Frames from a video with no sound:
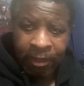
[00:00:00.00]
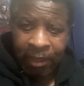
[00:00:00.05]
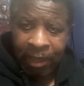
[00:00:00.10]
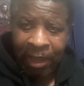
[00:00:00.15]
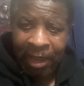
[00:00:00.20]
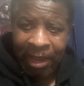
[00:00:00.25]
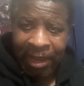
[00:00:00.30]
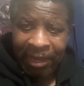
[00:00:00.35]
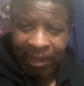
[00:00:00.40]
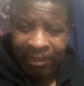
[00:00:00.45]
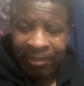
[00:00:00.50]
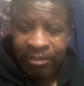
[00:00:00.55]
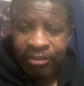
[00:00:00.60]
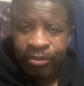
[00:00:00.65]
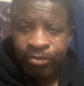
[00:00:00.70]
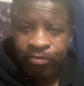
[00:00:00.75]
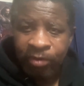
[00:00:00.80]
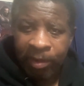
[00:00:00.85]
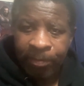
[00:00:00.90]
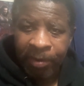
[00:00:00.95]
Hi, this
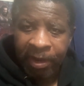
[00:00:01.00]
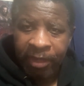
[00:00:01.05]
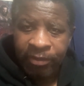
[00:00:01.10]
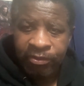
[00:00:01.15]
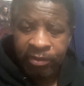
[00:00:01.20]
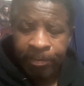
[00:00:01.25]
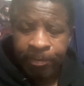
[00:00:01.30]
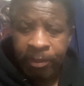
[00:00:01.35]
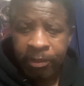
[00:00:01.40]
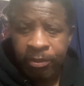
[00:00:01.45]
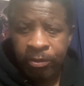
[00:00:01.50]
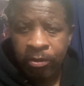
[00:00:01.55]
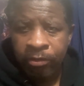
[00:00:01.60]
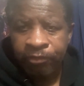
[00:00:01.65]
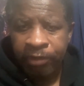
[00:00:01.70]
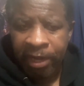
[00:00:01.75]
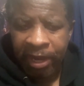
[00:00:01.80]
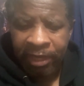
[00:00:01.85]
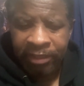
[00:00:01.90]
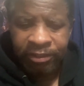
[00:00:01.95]
is Trey Pastor. I'm going to do a
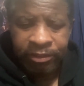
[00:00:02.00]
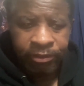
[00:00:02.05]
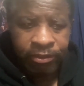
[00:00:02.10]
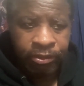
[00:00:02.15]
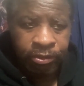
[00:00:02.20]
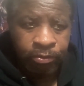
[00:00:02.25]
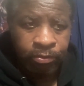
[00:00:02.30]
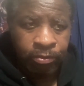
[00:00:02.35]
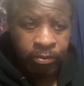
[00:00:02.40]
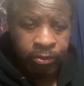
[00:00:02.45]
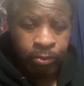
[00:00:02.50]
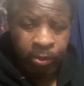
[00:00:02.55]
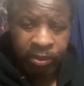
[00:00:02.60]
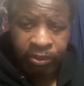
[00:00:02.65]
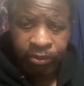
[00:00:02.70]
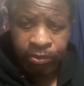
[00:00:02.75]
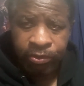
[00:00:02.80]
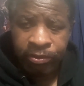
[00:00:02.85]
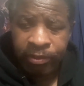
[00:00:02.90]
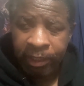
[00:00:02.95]
reaction to
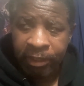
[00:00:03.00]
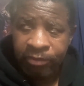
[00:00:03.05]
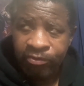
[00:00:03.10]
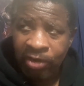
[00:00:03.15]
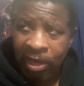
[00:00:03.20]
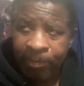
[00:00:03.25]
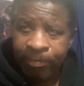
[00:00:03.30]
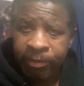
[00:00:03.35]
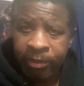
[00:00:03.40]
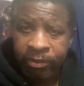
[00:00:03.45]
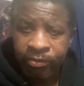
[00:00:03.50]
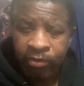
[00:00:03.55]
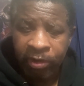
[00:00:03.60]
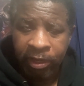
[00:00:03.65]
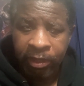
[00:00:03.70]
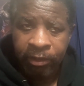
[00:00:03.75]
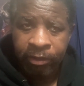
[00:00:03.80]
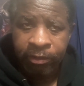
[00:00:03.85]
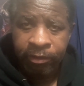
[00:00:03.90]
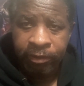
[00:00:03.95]
Twisters. They dropped the
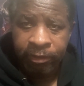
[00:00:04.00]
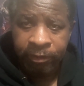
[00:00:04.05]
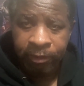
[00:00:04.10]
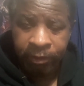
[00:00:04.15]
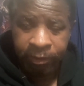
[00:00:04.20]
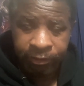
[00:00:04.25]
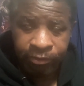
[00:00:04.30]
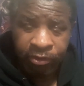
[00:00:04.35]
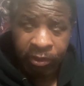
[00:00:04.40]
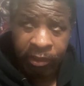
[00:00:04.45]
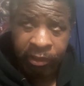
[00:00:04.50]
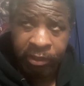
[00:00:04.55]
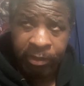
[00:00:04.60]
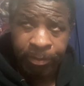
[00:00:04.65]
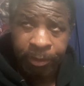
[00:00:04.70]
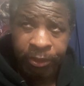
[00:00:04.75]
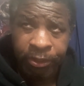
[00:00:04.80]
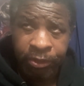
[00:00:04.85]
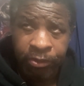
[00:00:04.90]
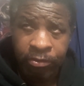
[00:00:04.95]
trailer, trailer
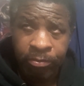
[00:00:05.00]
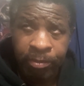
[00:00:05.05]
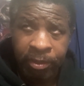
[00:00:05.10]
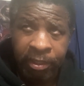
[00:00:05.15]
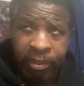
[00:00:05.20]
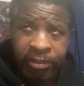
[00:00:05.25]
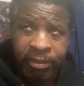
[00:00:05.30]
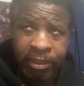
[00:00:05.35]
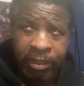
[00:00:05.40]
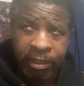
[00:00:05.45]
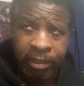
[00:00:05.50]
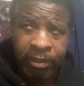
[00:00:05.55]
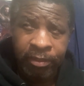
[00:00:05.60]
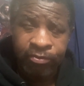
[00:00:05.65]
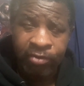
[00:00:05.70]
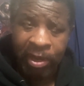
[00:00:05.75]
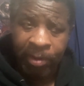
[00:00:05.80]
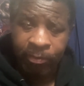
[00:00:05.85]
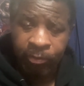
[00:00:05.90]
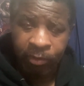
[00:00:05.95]
number two, because they
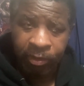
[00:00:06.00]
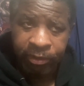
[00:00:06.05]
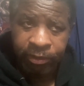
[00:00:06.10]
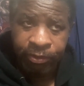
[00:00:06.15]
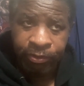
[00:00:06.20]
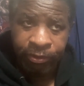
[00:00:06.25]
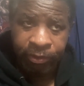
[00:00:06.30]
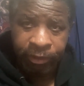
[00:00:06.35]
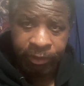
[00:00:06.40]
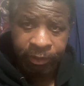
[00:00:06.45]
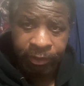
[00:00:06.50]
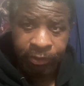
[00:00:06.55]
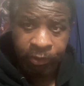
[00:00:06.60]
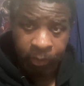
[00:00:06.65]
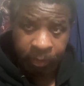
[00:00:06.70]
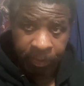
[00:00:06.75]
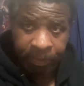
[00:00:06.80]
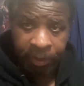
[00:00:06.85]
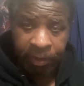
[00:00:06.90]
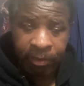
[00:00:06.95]
dropped one during the
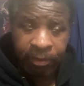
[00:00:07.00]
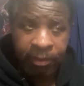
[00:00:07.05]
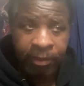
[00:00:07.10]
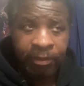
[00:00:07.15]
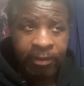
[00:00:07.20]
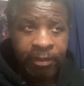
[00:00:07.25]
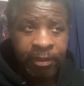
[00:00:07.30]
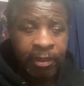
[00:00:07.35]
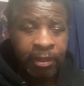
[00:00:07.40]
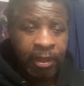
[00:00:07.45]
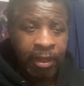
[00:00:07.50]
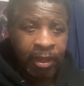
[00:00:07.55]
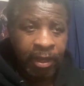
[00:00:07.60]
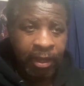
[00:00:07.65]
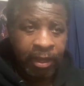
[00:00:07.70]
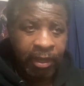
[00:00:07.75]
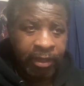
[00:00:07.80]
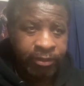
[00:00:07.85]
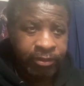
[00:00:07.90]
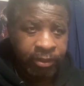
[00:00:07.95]
Super Bowl.
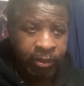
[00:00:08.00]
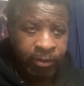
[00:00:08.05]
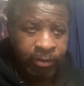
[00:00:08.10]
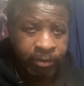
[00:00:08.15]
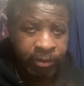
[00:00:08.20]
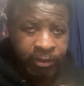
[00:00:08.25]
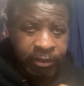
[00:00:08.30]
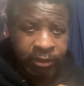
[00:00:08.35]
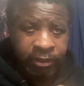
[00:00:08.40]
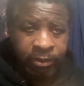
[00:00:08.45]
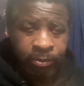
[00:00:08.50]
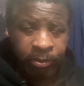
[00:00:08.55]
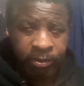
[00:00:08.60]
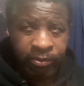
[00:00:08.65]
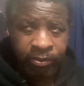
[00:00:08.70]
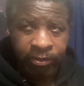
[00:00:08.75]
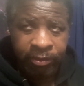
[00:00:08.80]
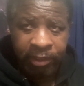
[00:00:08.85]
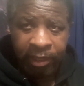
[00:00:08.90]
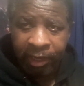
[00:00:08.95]
So this is
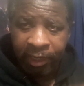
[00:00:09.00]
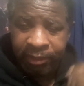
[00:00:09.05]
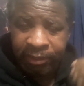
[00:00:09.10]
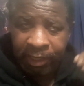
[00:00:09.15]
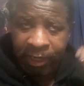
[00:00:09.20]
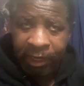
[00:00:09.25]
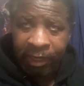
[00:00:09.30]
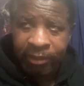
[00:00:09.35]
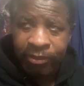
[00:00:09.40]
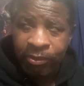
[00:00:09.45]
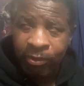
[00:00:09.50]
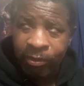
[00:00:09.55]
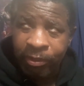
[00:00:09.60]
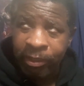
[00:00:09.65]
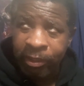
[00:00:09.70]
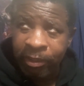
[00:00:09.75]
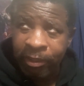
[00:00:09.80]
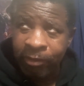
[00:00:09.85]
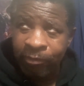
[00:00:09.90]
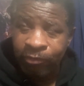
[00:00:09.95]
Twisters. Like I said, I saw
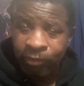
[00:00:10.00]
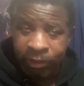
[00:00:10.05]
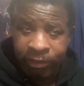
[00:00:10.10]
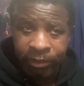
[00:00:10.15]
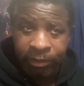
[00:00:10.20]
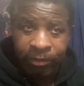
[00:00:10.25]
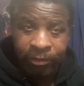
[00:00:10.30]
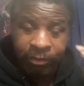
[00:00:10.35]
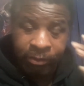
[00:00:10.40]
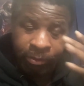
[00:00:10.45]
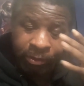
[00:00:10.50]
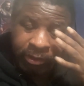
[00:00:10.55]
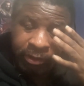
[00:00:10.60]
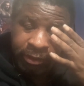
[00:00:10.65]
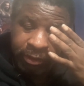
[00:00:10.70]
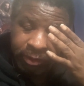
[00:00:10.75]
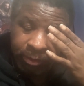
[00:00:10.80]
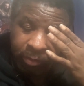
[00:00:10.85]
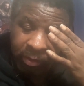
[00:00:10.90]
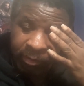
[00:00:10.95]
the original
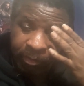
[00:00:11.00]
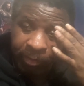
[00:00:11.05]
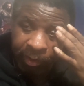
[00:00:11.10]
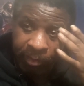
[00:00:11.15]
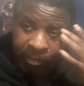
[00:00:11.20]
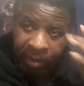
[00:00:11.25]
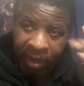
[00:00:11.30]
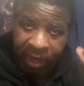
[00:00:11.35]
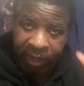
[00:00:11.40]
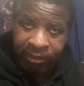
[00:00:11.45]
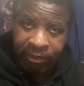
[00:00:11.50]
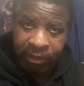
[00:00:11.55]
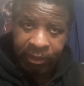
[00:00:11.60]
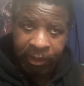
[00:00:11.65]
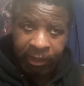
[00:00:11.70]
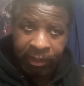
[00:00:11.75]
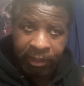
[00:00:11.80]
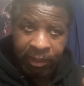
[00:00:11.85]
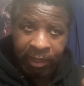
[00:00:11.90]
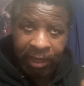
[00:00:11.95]
Twisters, the one with Bill Paxton
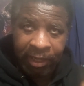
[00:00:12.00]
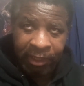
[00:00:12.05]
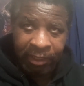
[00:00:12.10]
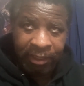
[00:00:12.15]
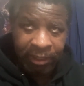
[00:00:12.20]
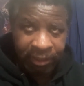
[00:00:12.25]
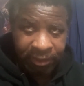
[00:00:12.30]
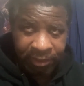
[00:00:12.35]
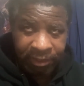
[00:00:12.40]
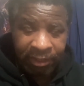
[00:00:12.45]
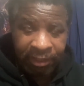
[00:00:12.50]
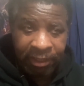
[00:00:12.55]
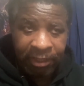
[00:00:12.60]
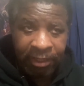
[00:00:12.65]
and Helen Hunt